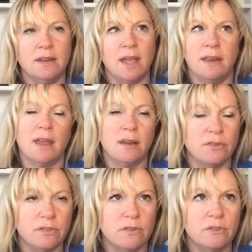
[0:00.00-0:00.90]
And and
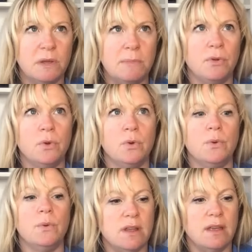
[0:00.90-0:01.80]
also there's people
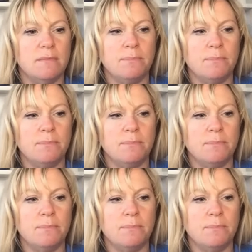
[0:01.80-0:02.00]
who